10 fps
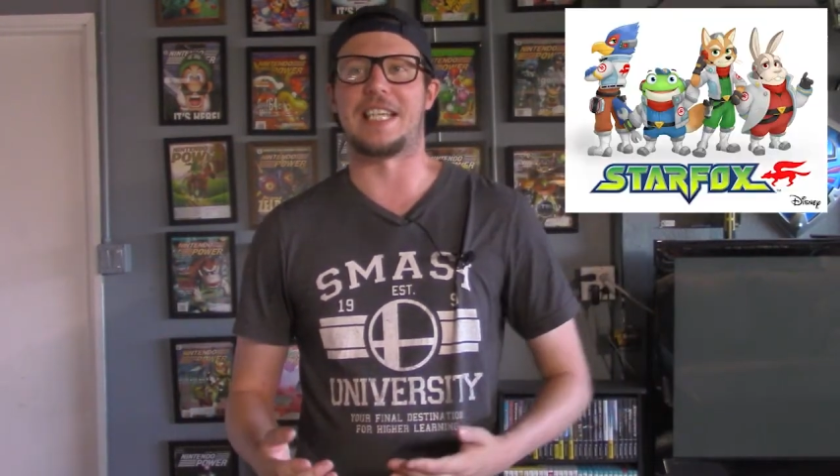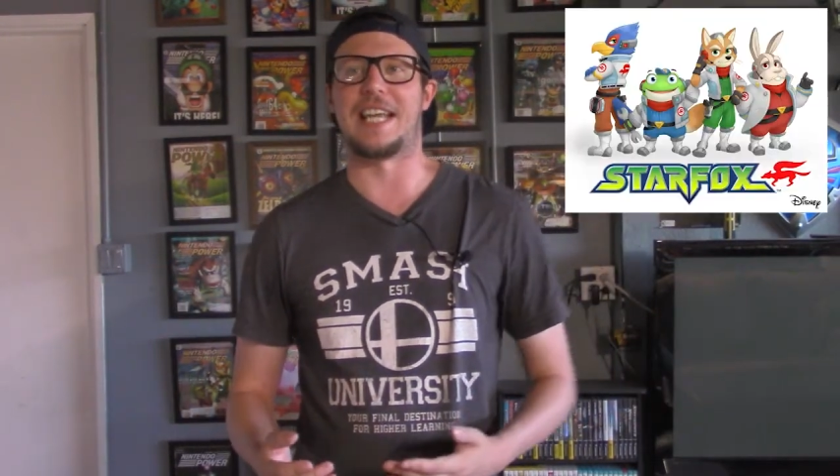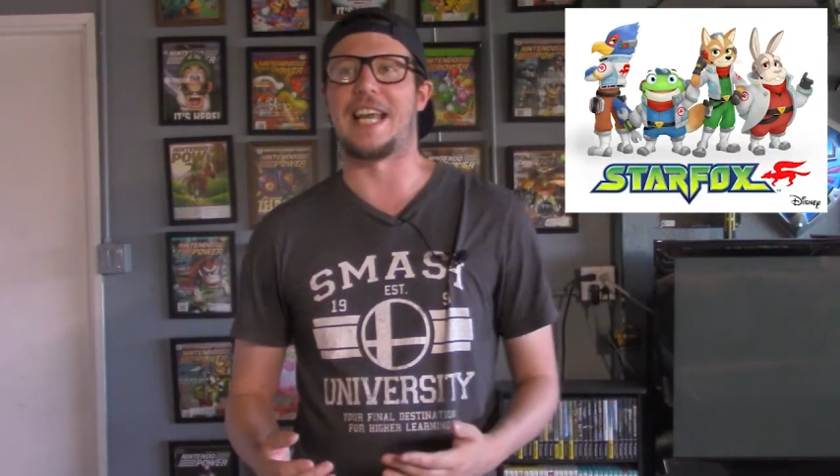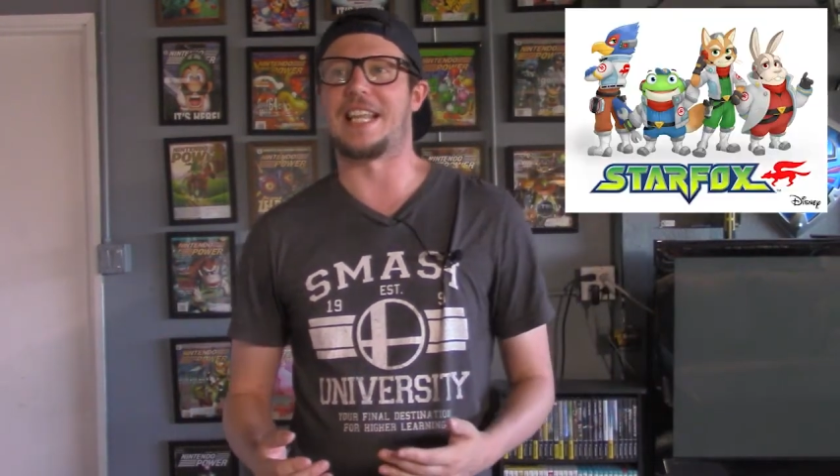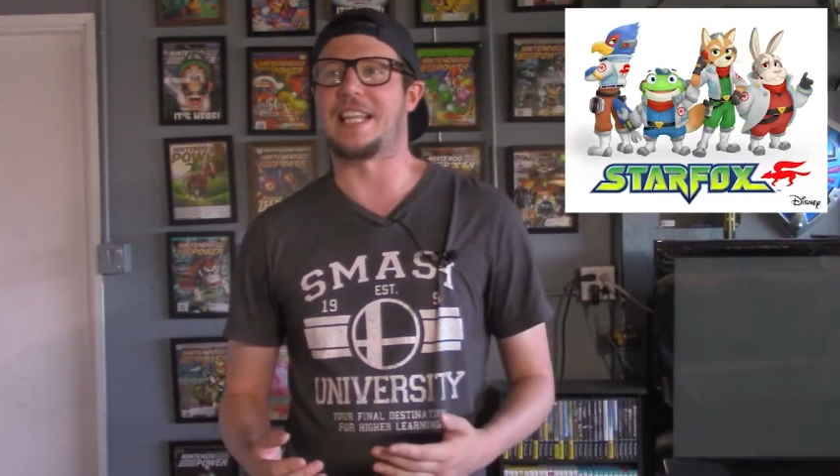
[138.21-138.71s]

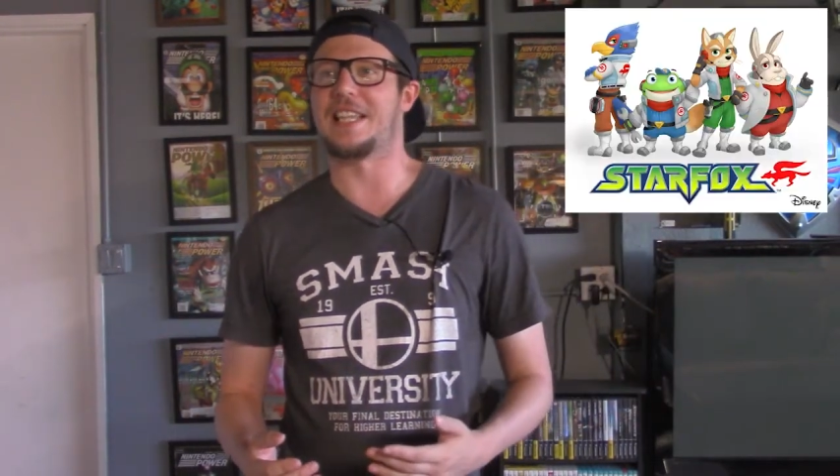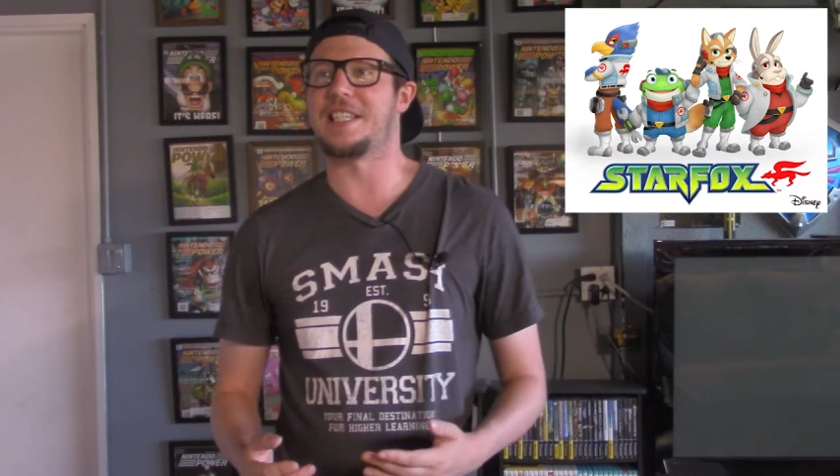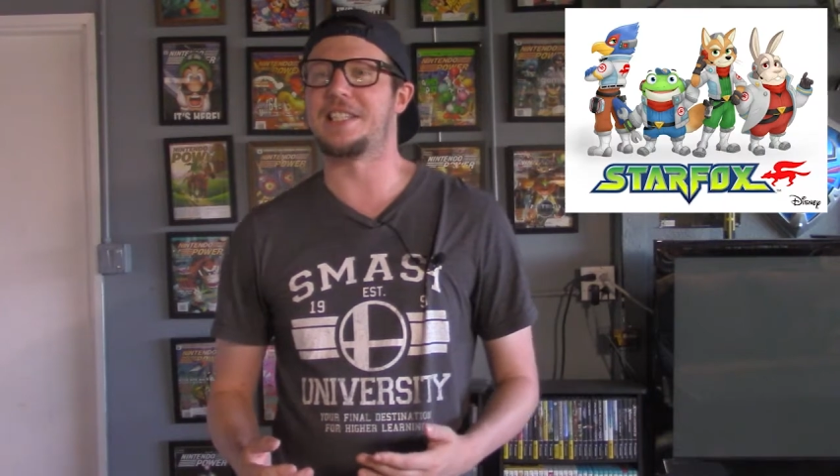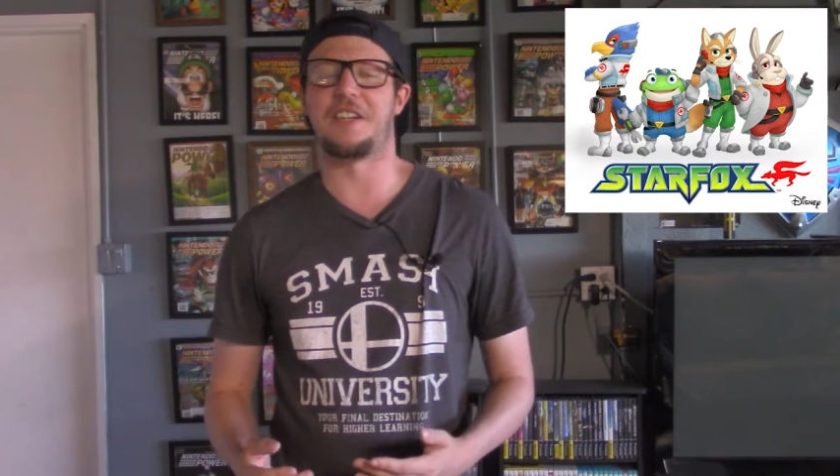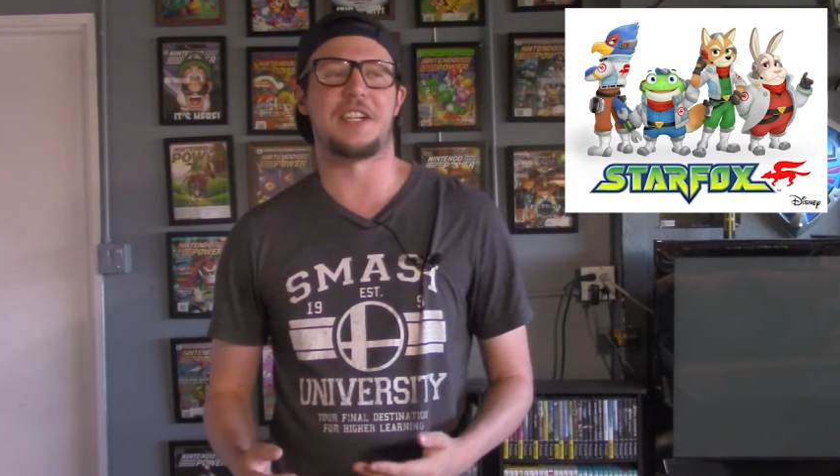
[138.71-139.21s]
And
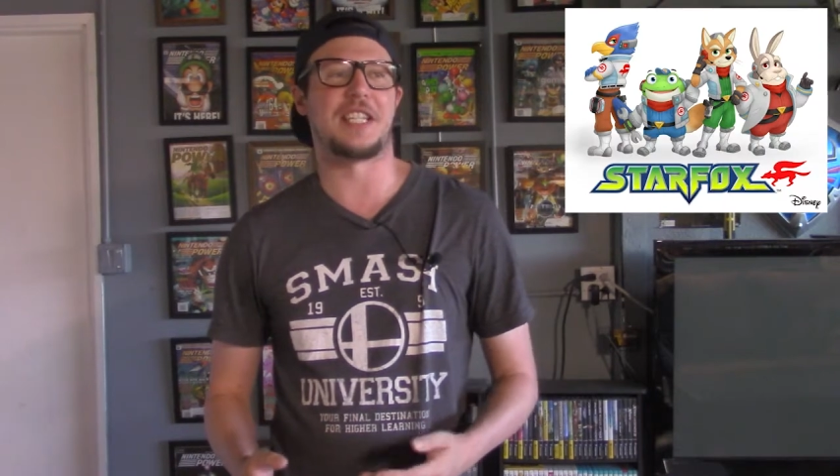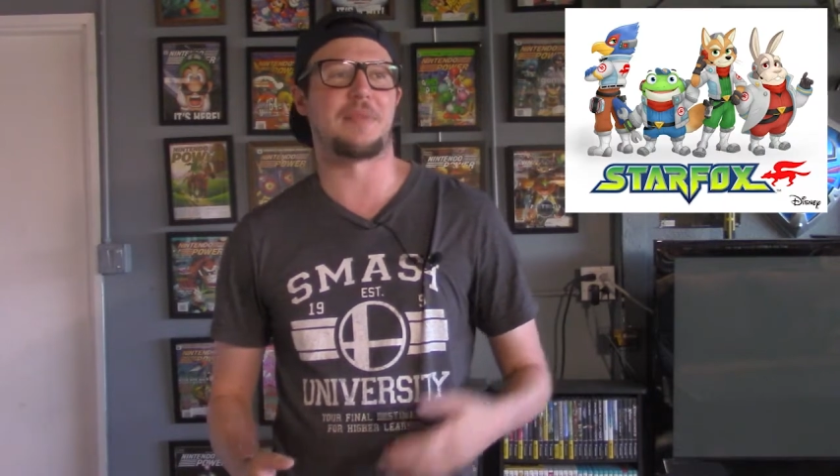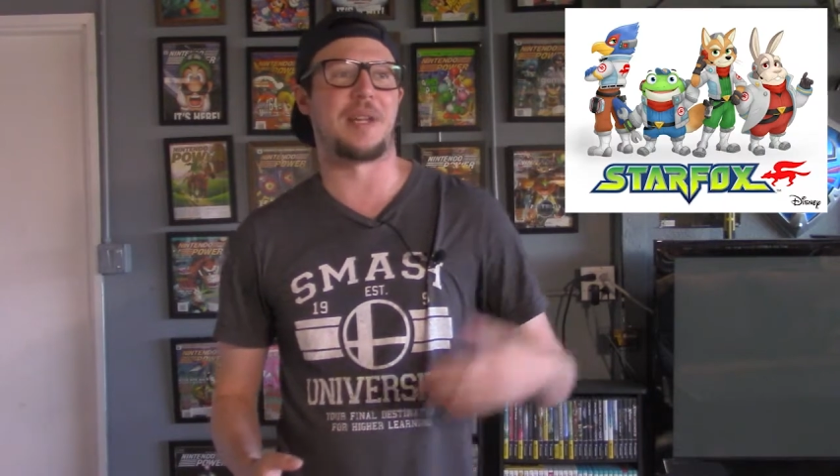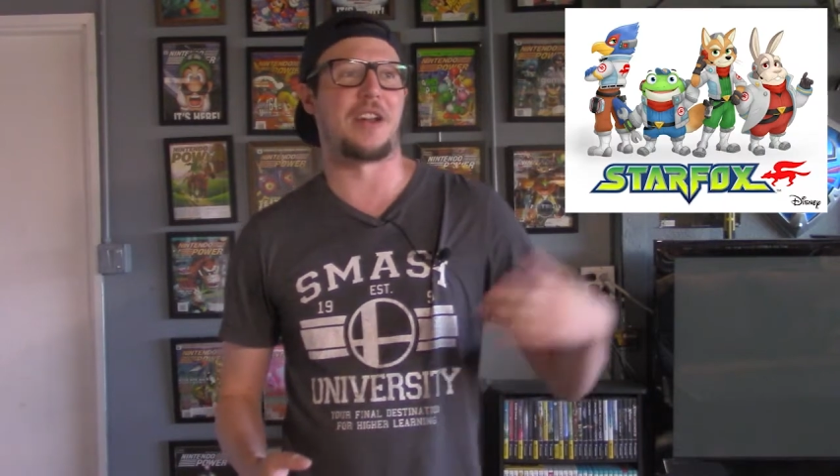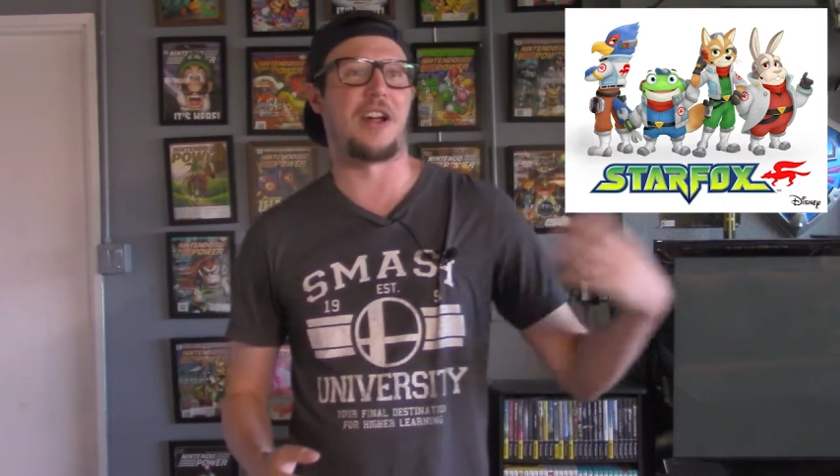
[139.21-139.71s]
this series has
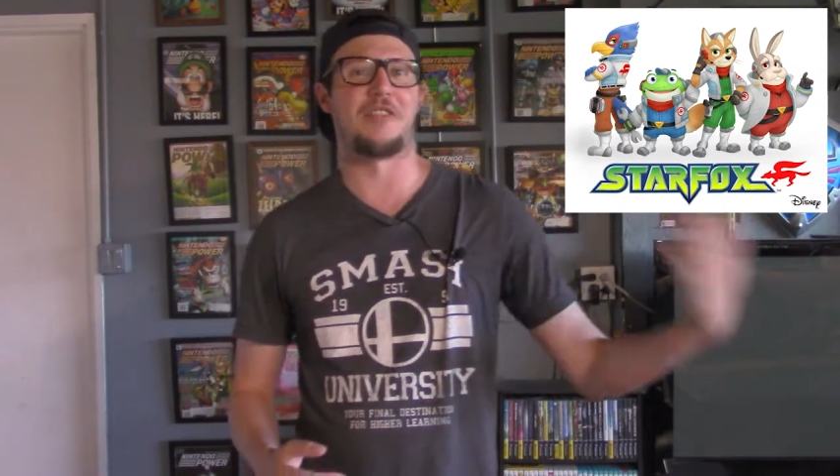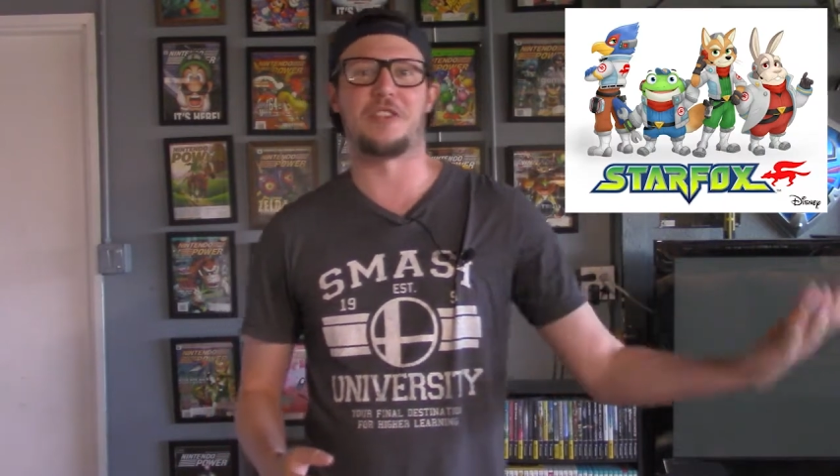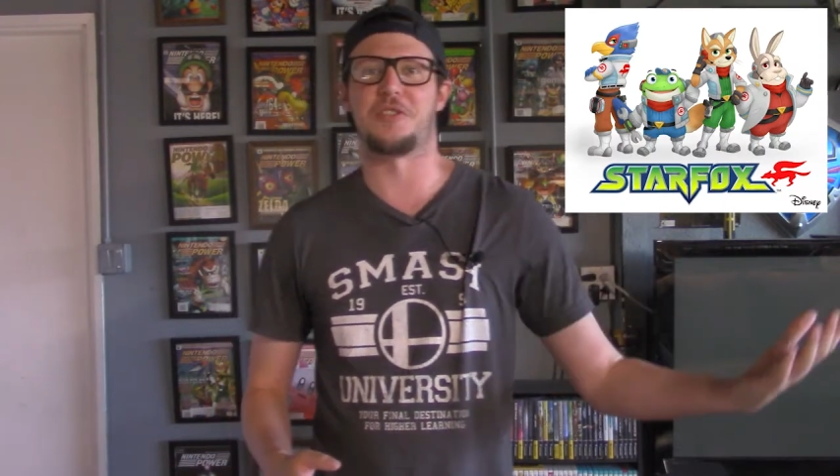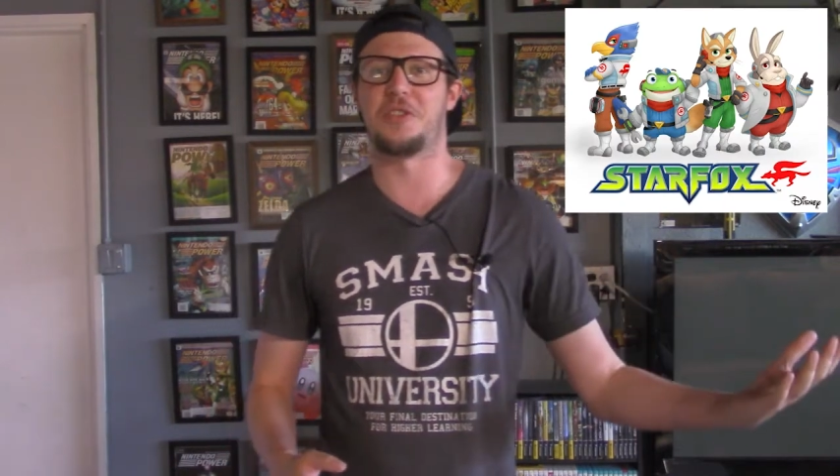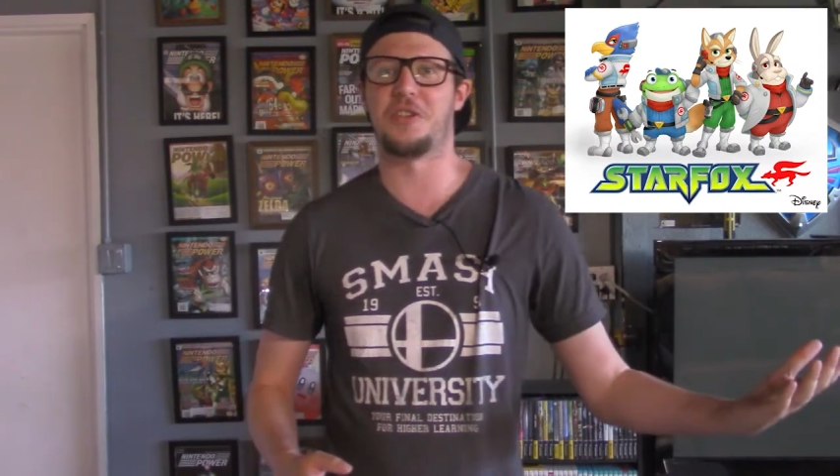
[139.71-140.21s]
been an
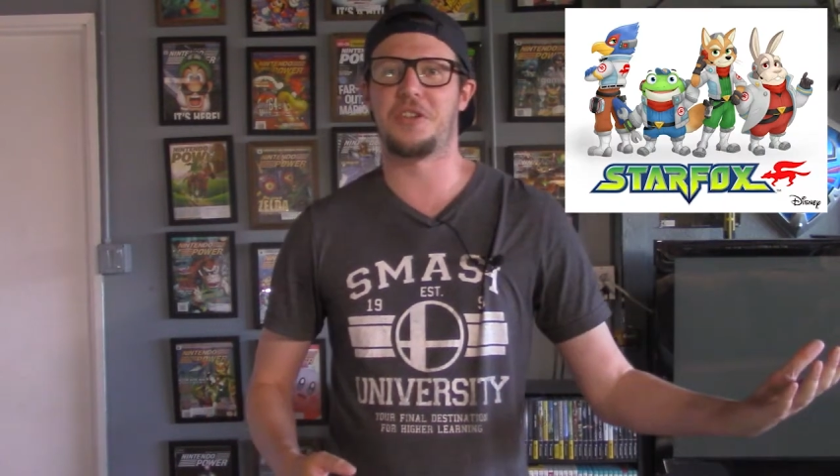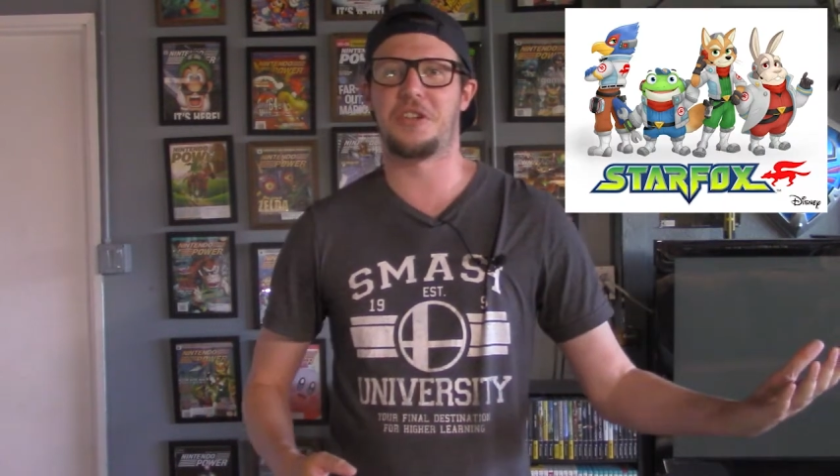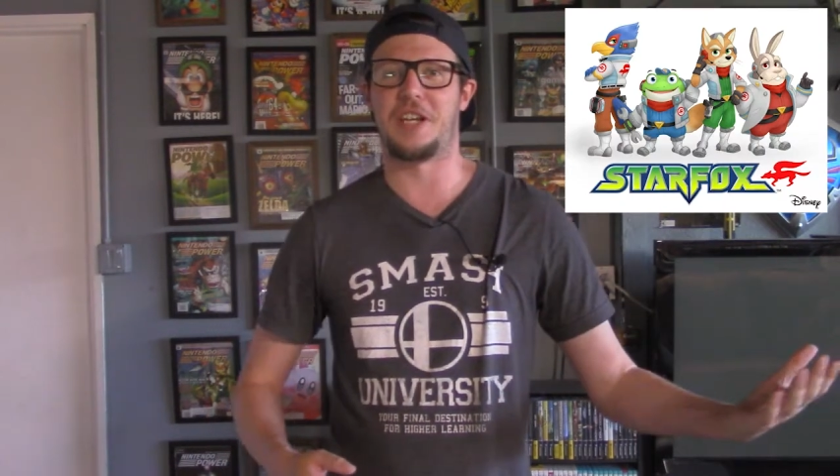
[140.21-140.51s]
on-rail shooter,